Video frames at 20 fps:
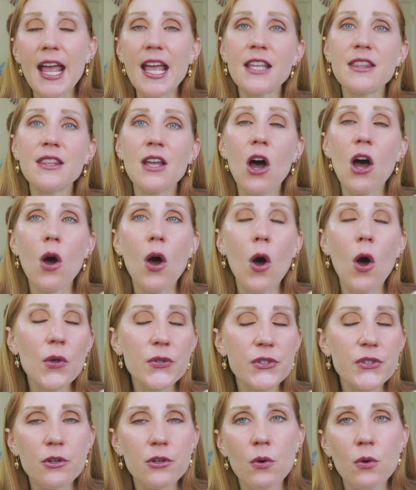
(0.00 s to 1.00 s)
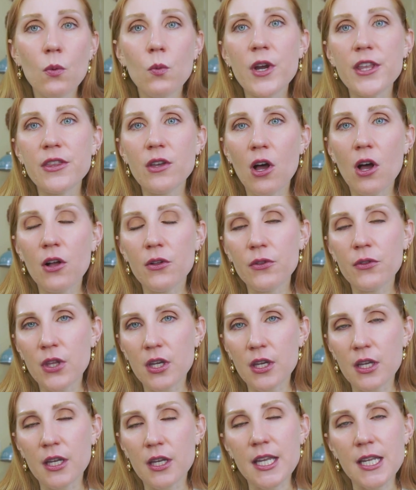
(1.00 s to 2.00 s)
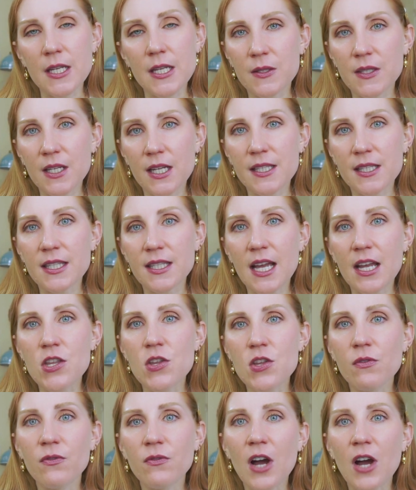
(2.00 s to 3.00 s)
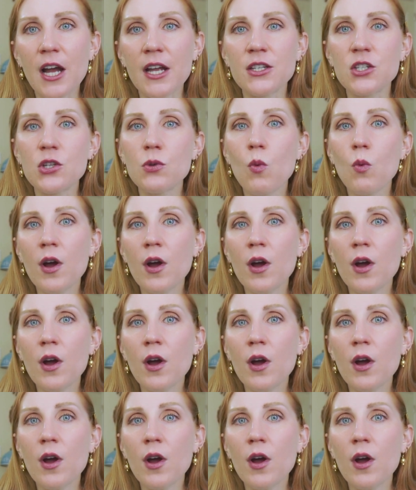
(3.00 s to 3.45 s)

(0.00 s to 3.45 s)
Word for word: And also, with all the insights that you find,